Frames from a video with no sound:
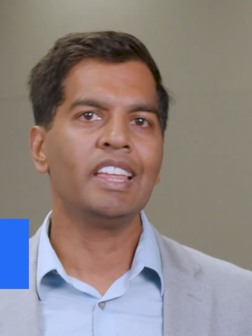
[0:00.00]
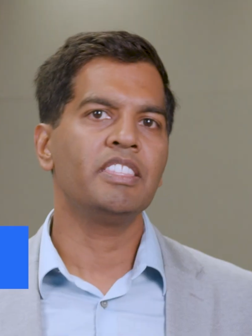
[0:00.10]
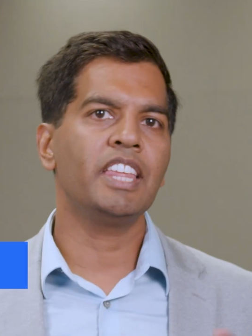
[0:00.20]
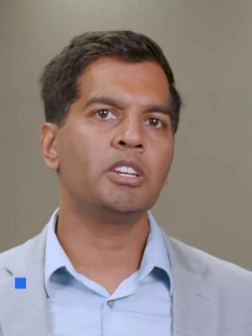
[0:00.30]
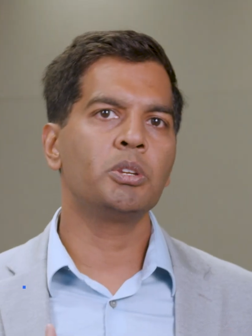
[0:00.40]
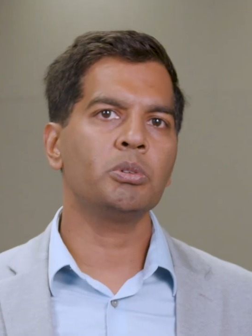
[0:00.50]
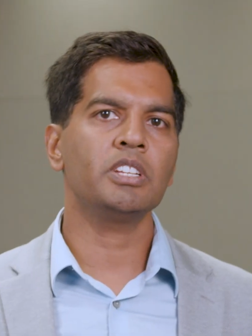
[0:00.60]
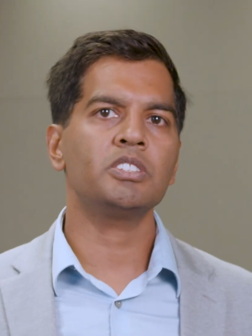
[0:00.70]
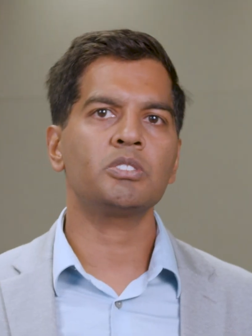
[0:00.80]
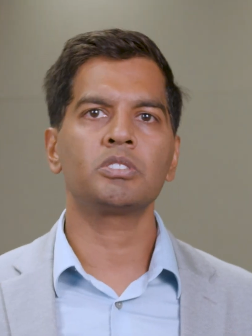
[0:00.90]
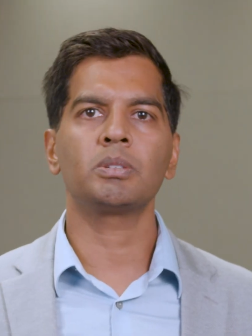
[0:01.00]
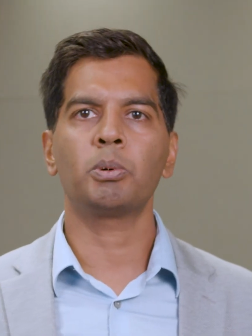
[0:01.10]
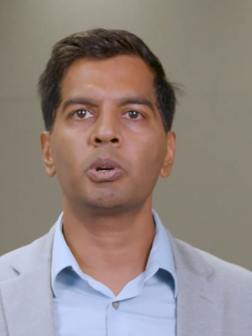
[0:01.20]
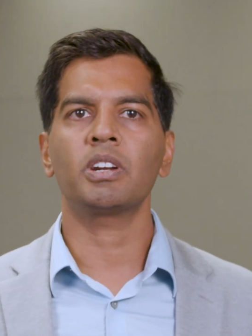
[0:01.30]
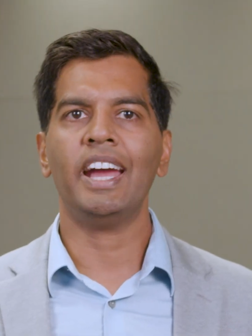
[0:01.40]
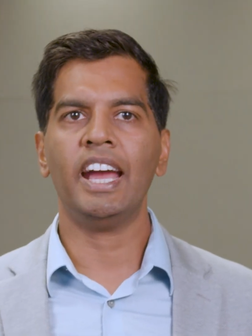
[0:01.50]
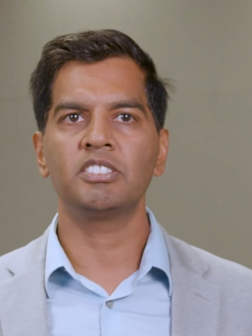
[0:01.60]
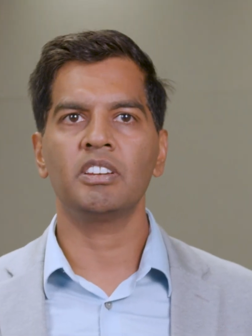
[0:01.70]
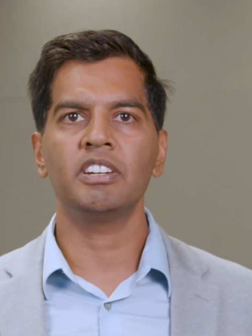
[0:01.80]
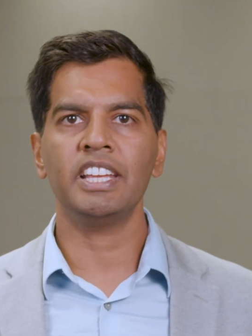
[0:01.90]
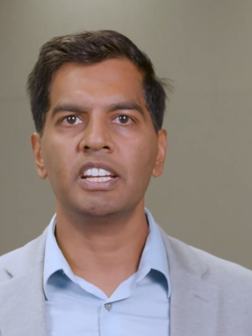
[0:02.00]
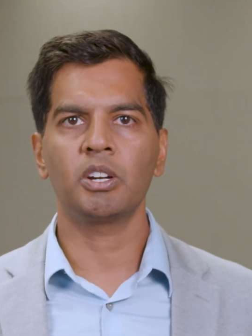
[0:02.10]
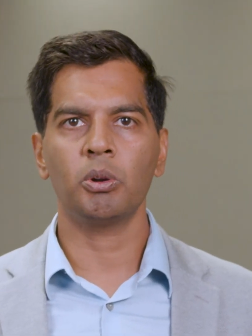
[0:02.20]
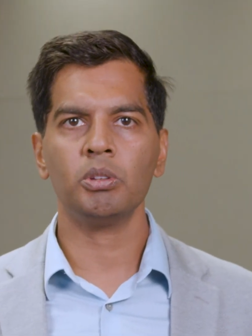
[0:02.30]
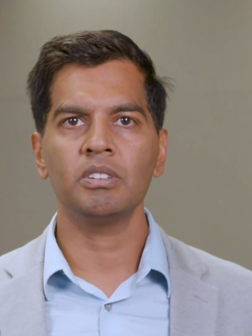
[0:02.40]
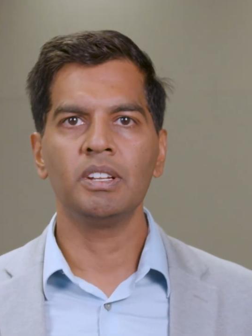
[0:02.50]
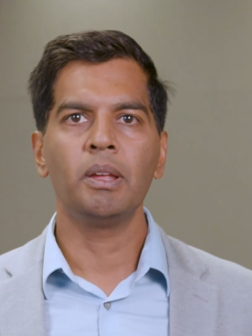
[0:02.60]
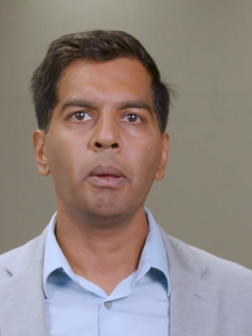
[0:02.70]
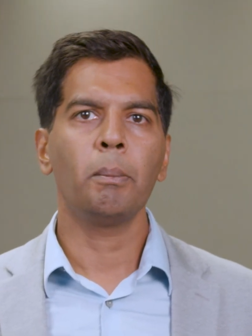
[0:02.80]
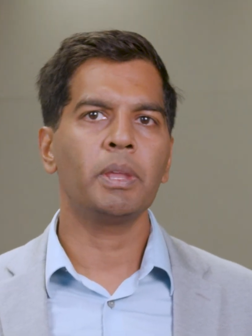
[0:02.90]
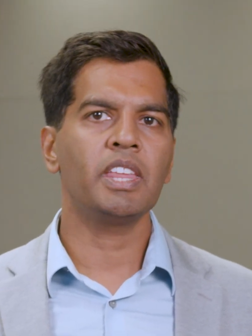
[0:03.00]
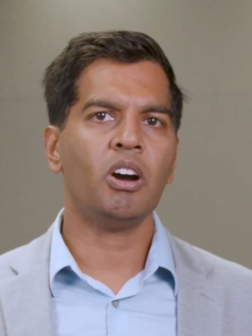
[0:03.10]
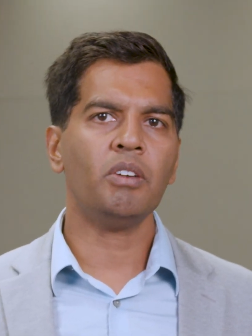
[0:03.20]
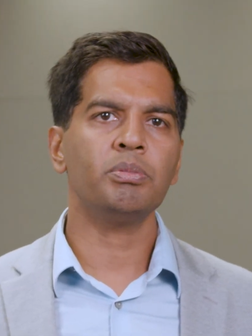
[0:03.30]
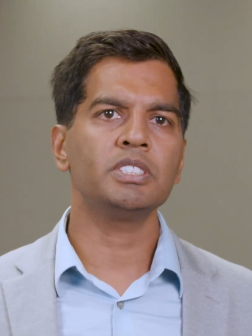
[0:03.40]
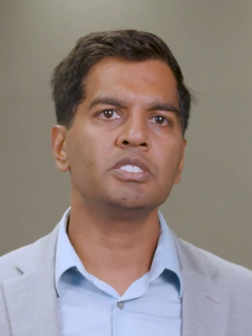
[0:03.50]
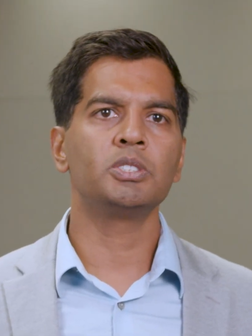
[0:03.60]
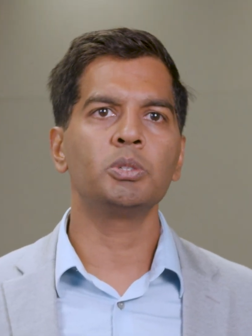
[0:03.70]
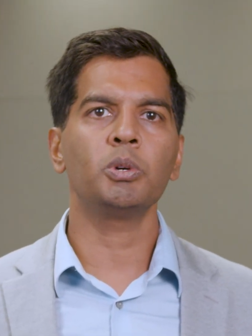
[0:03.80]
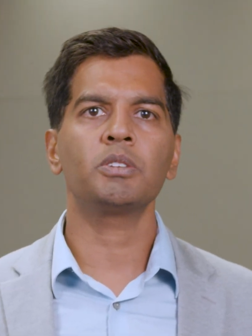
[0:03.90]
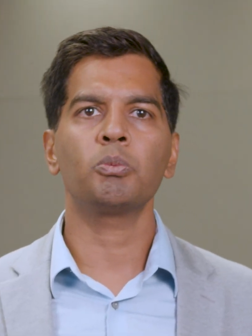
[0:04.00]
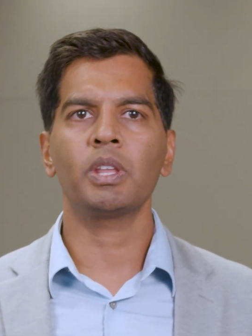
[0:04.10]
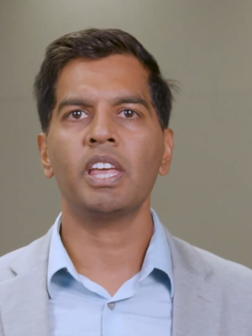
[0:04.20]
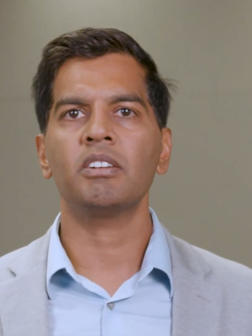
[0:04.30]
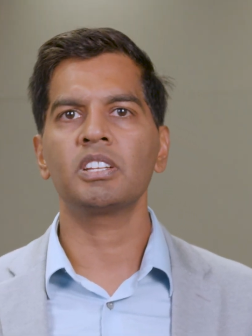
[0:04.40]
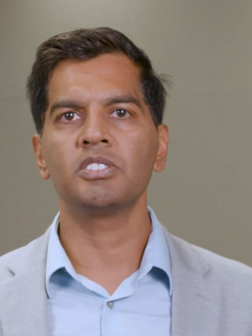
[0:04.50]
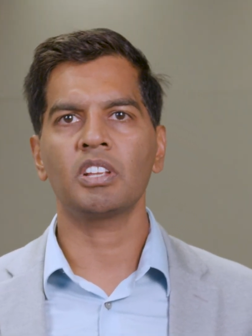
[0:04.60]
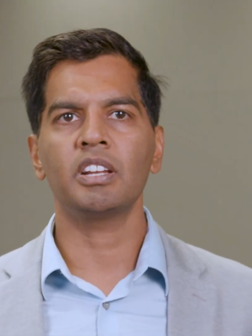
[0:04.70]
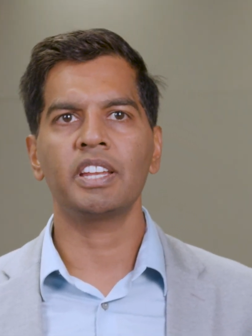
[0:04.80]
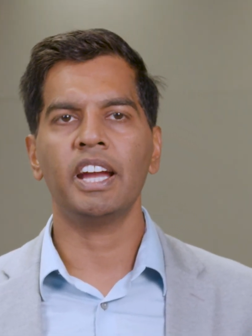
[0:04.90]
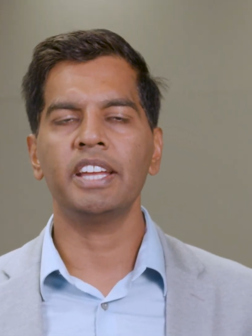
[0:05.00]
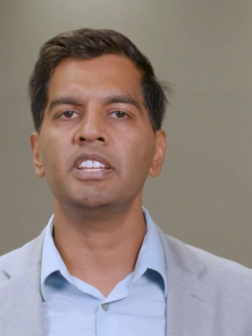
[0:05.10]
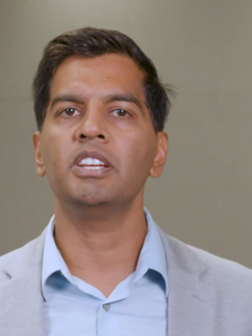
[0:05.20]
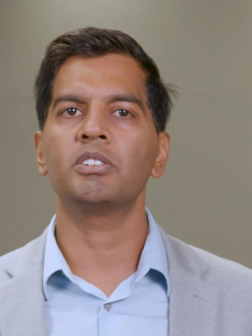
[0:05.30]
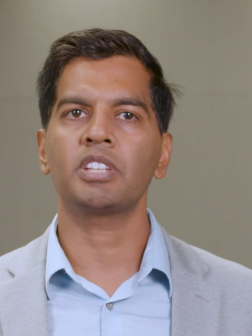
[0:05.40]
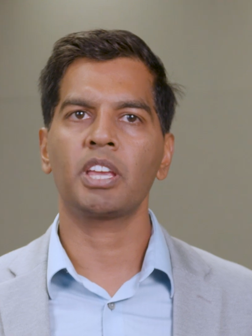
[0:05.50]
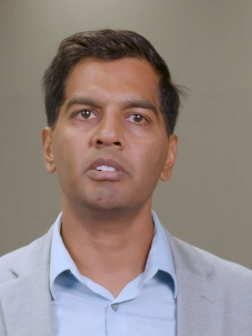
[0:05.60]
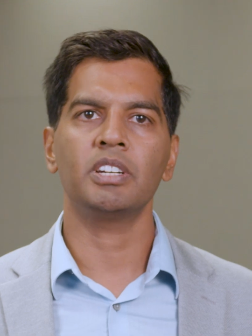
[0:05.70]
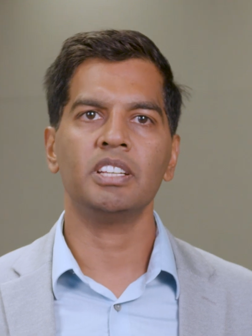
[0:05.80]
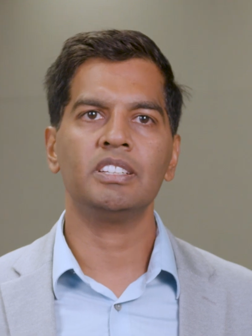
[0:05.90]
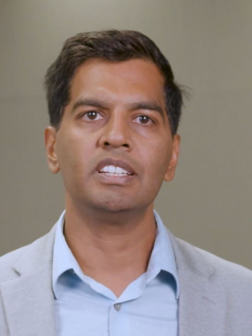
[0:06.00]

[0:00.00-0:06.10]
They do this to support agility and growth, but they often do it without consulting IT or security.